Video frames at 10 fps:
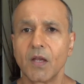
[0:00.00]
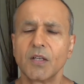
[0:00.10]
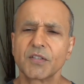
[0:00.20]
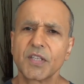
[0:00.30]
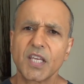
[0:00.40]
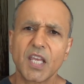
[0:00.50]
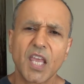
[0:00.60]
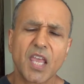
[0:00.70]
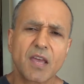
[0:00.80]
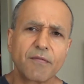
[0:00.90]
See,
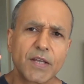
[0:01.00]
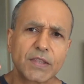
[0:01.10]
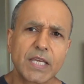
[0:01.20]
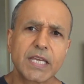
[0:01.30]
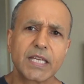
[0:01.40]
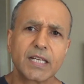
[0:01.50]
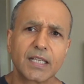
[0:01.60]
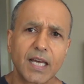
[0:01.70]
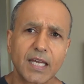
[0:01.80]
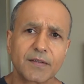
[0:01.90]
everything in
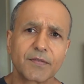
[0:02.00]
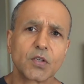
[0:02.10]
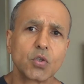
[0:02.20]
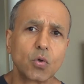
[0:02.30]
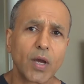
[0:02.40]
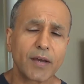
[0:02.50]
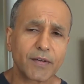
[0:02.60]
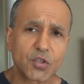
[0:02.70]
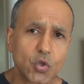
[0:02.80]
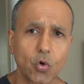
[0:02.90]
life you have
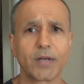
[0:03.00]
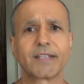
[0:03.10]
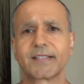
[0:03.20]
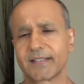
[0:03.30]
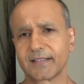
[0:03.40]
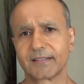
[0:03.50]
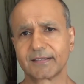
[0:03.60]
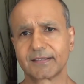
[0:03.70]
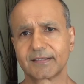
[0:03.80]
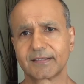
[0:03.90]
a choice.
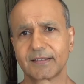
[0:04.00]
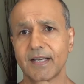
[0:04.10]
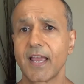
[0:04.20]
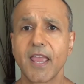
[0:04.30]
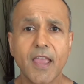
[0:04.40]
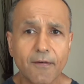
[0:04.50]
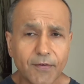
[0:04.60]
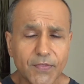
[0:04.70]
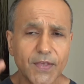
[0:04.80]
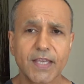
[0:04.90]

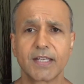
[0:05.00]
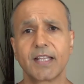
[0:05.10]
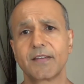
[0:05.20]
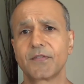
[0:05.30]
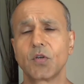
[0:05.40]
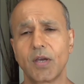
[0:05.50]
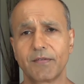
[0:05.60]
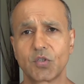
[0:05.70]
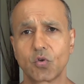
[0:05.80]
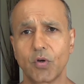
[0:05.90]
Everything in life you have
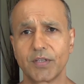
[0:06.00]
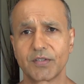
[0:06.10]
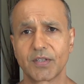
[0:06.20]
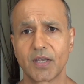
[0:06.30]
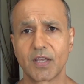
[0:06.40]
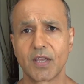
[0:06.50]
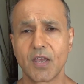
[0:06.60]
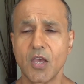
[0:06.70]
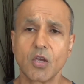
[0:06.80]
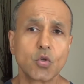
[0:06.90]
a choice.
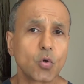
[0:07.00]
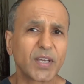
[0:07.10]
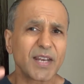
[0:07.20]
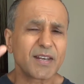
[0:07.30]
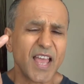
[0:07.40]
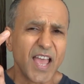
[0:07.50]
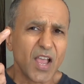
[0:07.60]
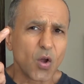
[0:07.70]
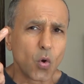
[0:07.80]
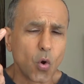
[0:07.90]
You can
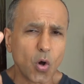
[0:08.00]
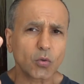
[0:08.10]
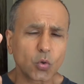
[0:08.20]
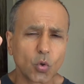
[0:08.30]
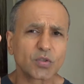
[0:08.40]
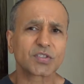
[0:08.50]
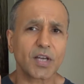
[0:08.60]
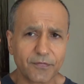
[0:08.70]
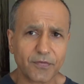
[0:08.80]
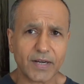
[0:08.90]
go through
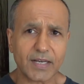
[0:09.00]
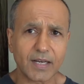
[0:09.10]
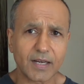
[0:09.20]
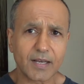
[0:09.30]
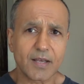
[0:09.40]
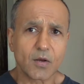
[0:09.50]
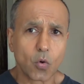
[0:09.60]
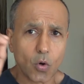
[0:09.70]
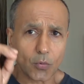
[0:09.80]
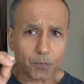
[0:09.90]
suffering.
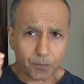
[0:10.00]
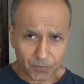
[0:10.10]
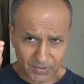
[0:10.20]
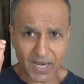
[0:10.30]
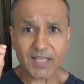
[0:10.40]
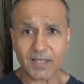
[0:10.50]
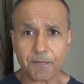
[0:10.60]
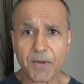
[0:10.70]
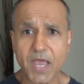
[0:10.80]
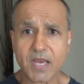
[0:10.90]
Go take the
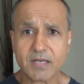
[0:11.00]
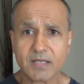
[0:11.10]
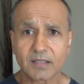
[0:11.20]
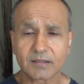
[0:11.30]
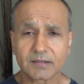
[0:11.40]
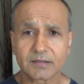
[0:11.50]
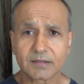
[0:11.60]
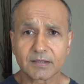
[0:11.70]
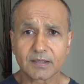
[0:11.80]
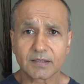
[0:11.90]
pain.
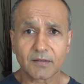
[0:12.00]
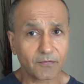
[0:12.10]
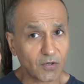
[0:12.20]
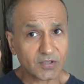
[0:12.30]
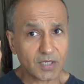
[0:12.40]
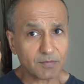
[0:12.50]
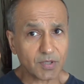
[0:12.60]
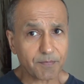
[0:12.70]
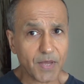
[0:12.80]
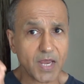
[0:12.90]
First comes
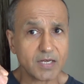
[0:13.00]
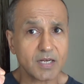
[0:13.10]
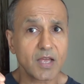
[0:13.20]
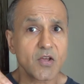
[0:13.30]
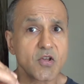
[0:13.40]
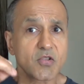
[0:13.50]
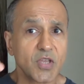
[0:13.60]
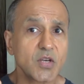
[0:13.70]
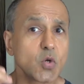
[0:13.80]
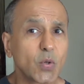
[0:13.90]
the pain.
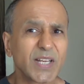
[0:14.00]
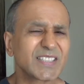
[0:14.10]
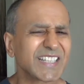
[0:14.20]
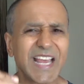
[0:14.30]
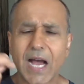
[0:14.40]
Then you can say,